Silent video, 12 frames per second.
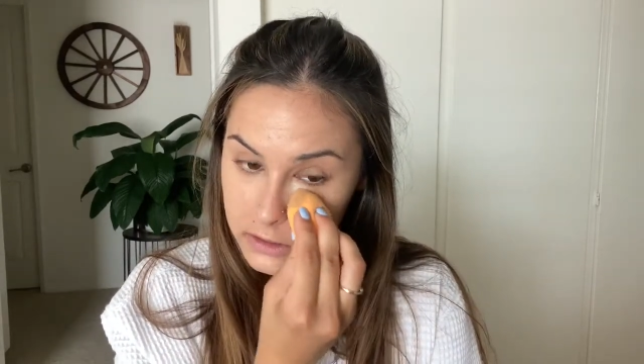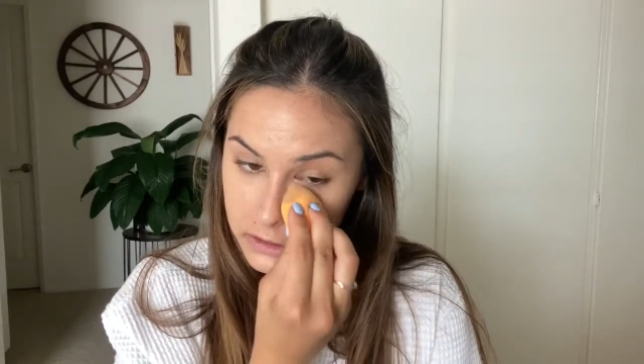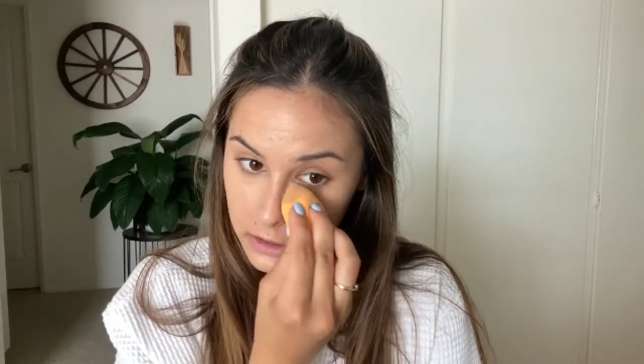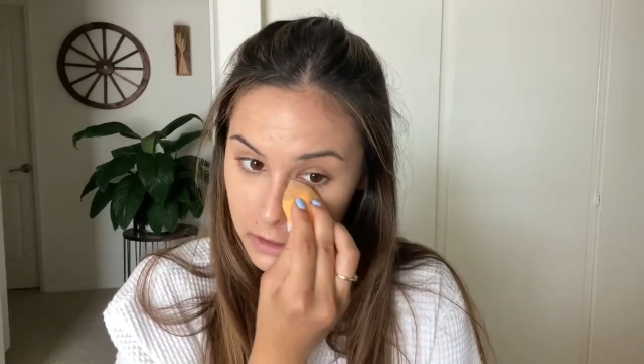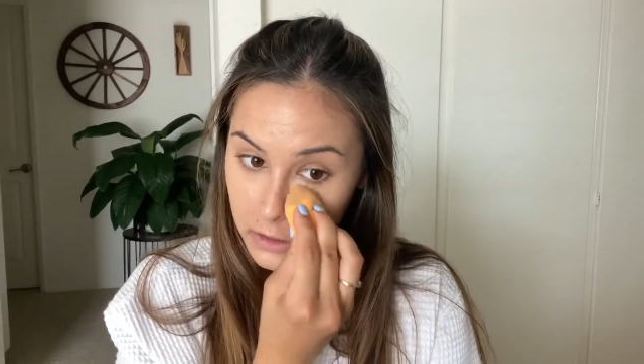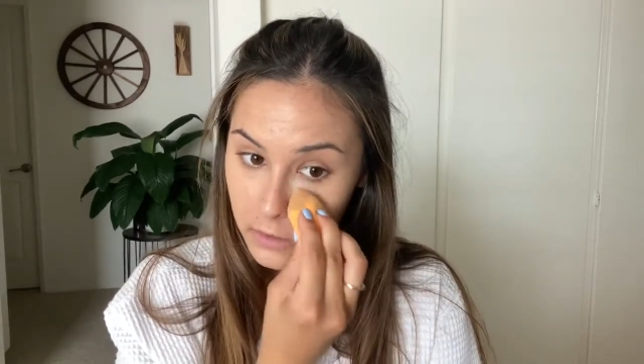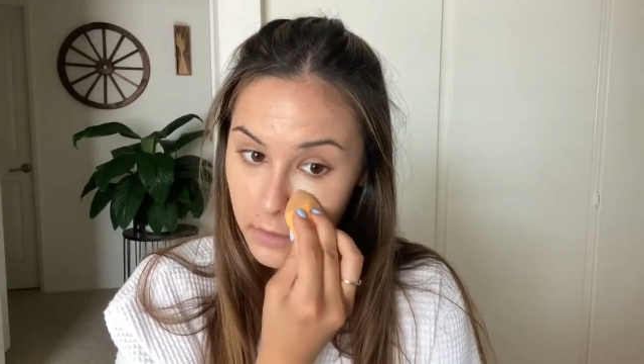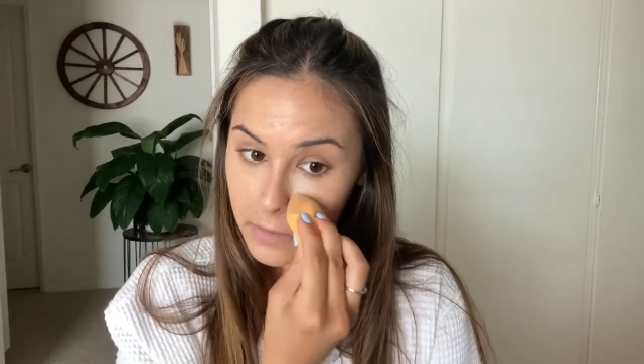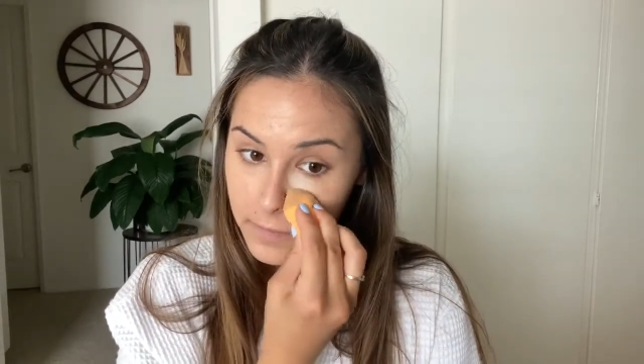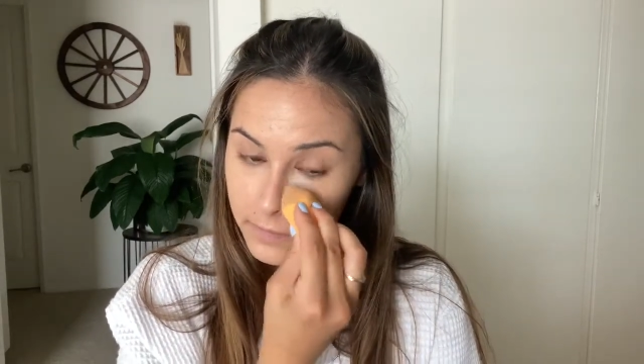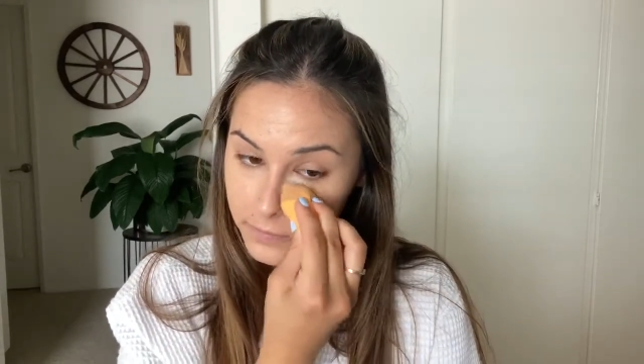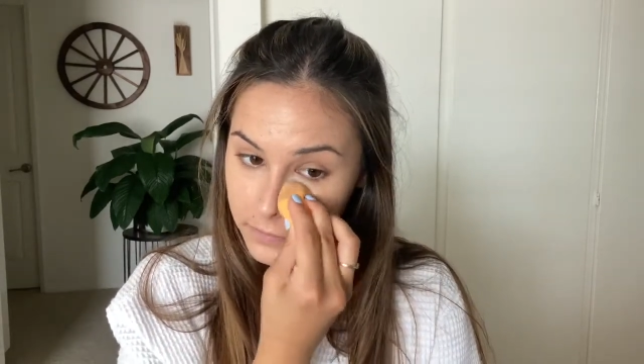So
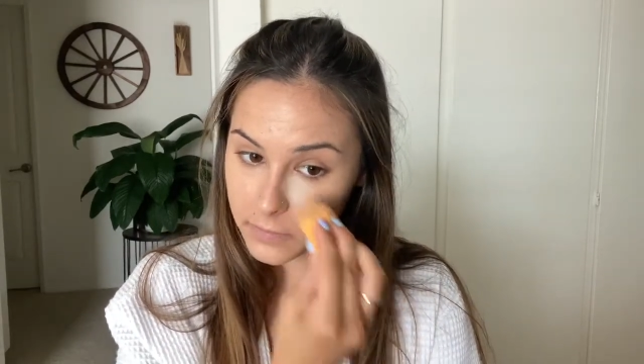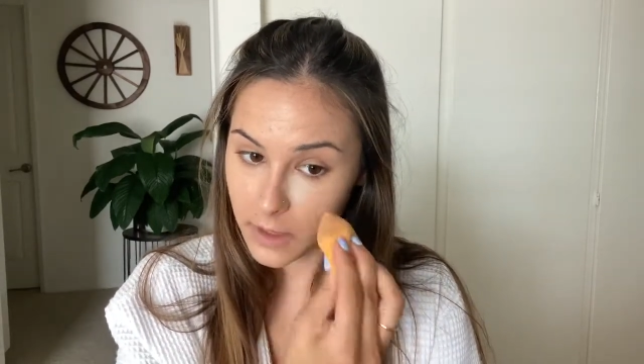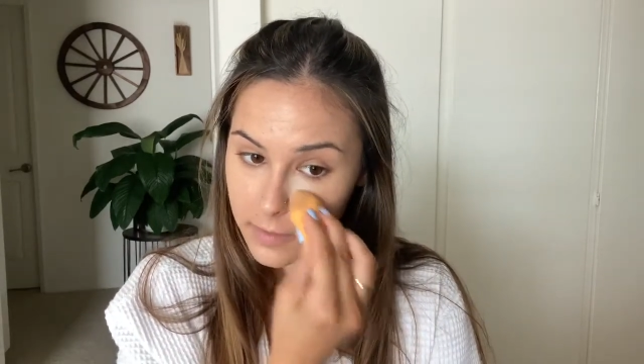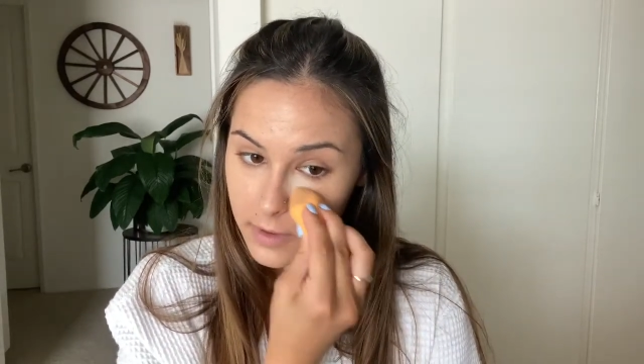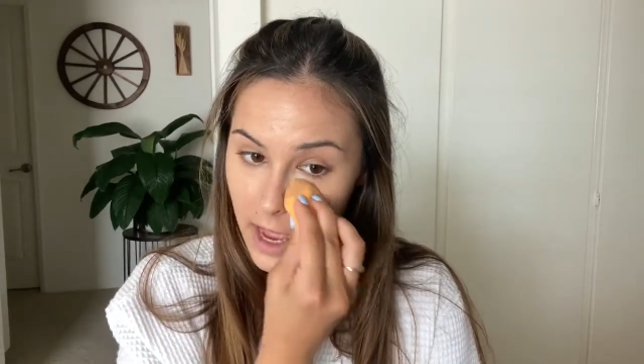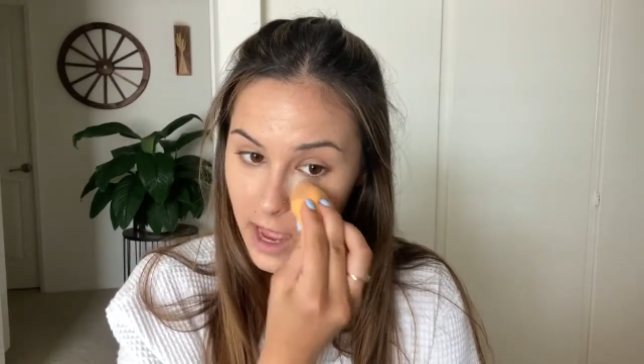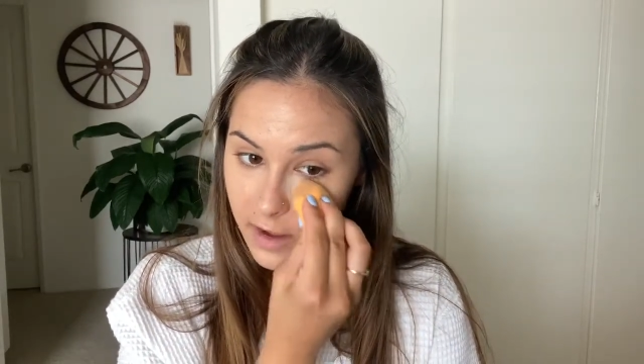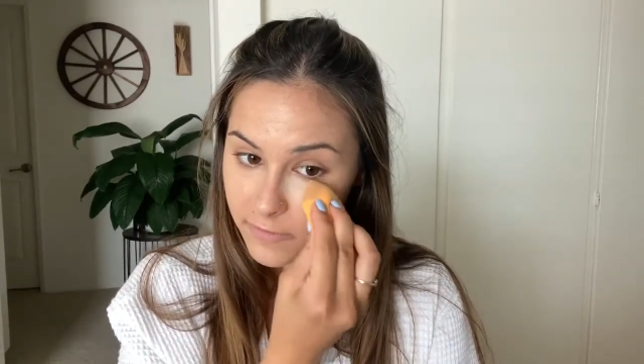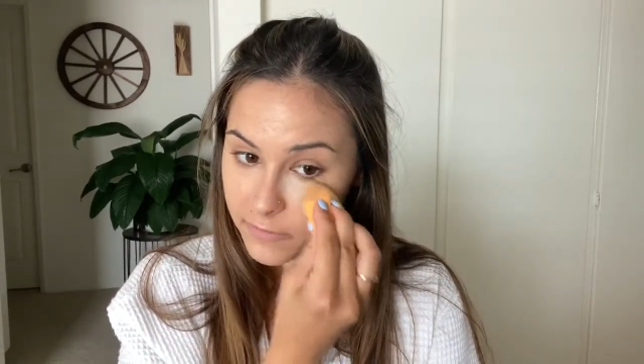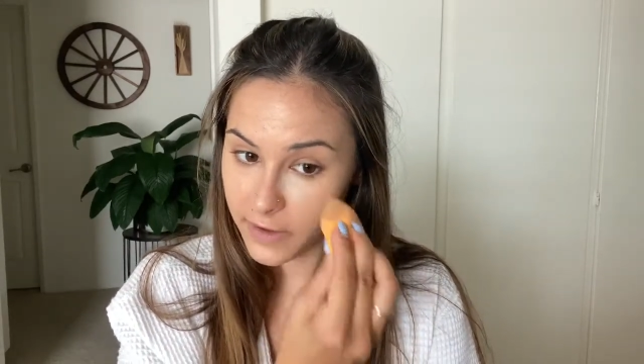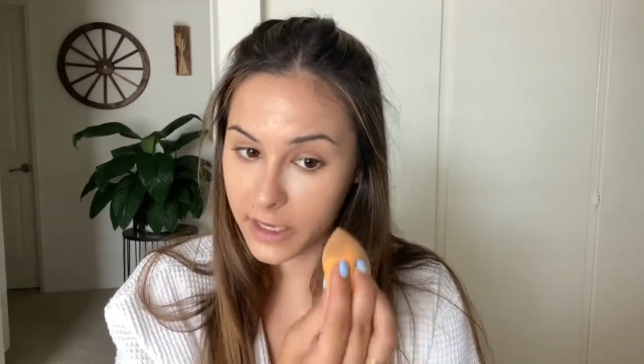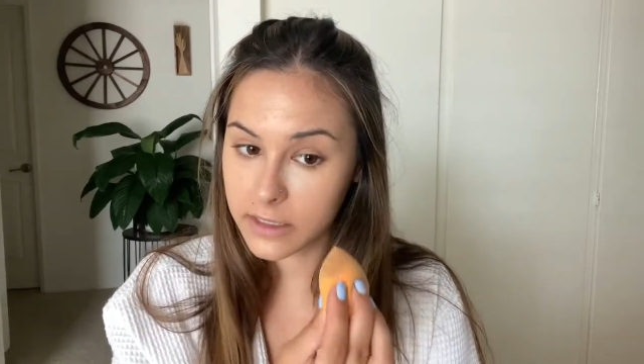I
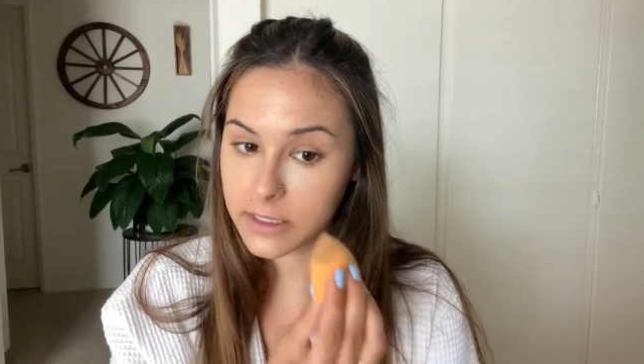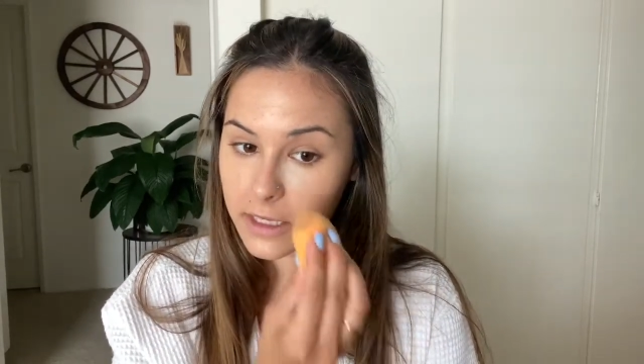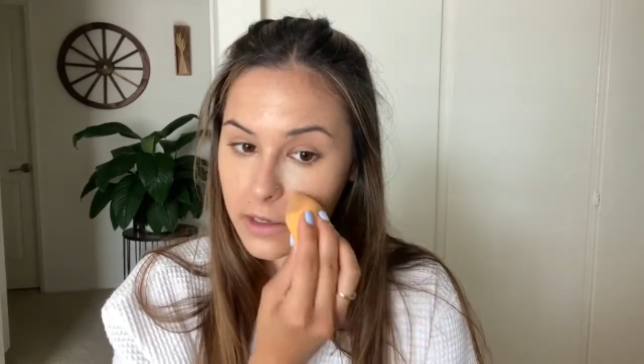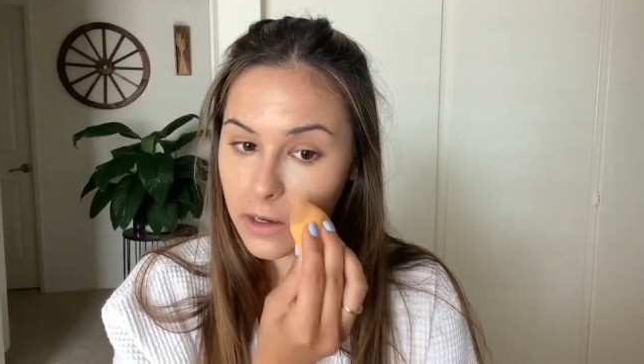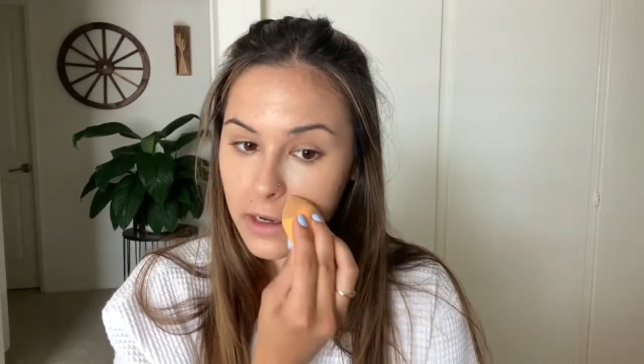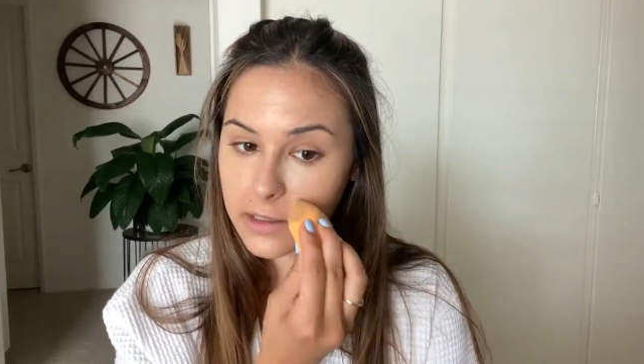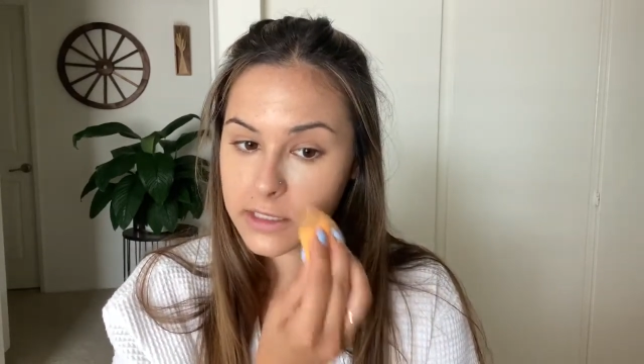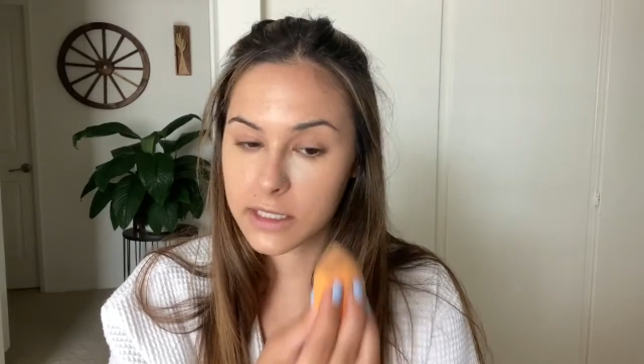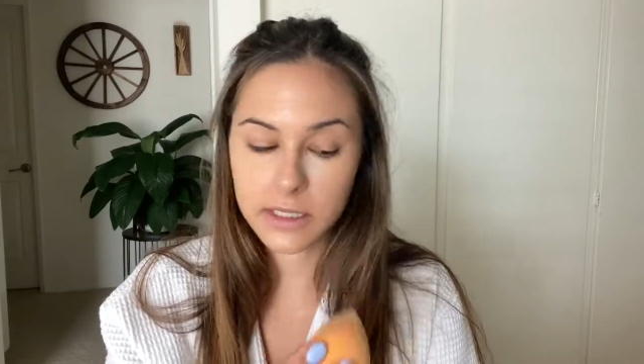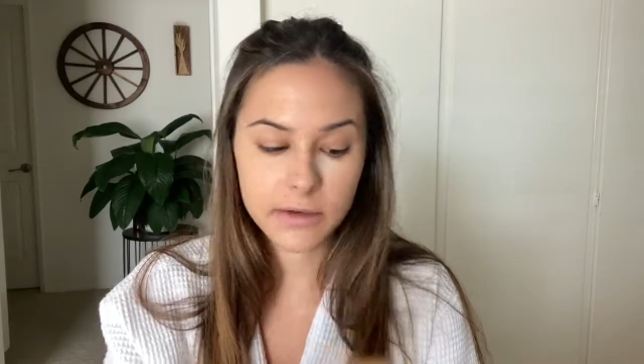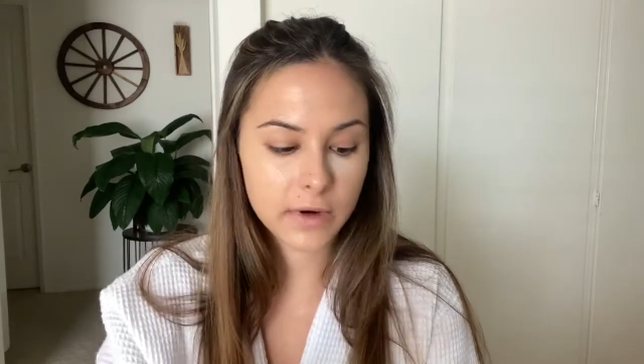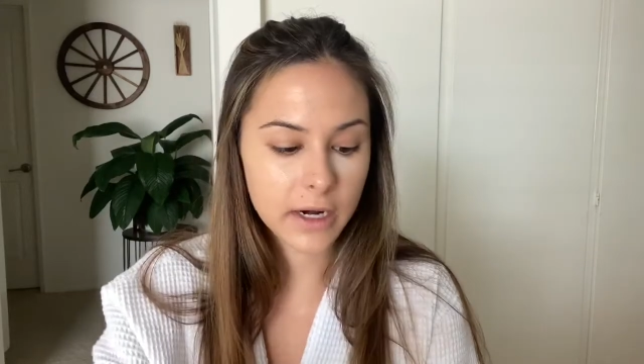have fans like
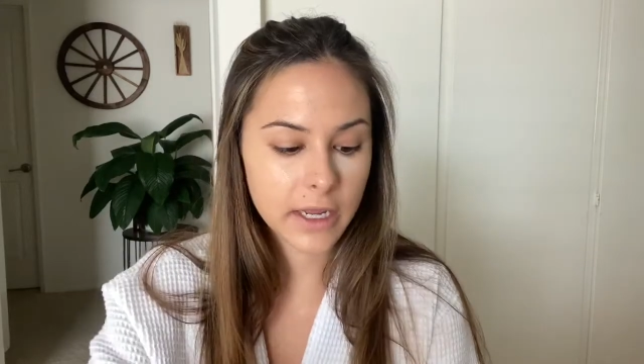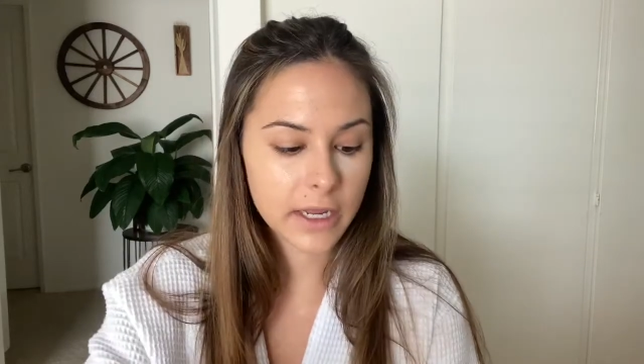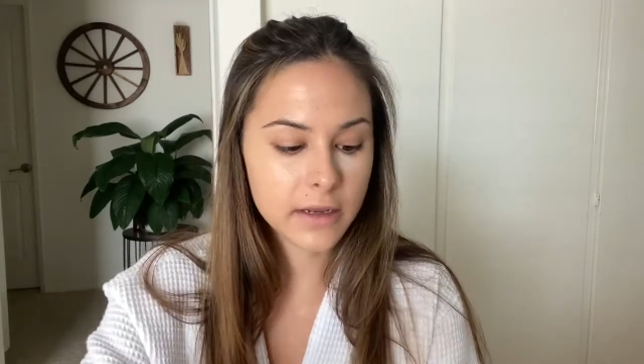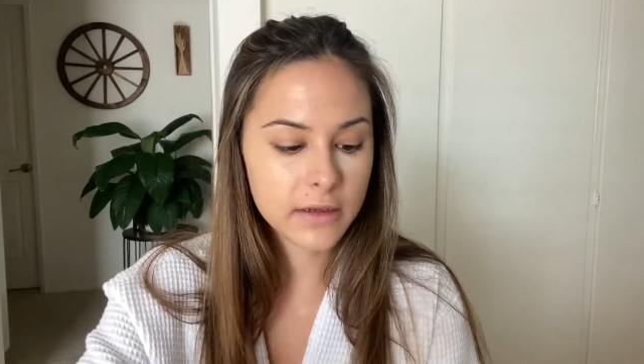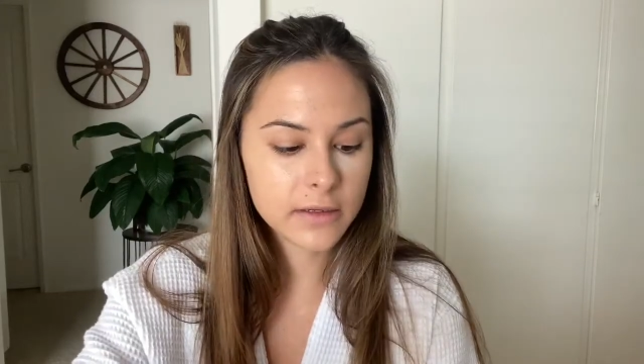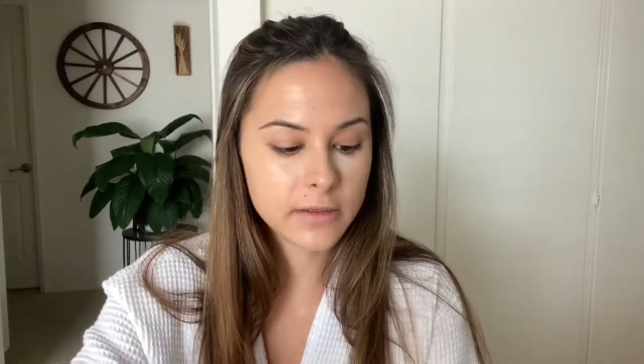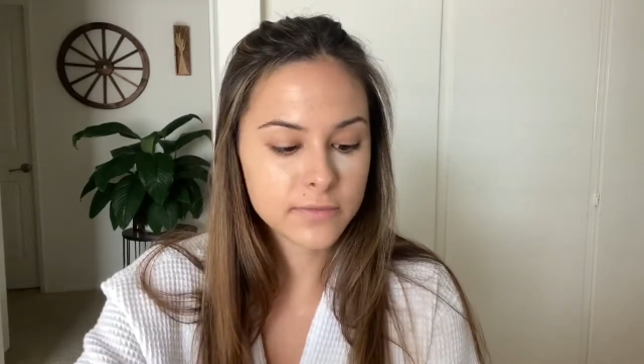constantly running.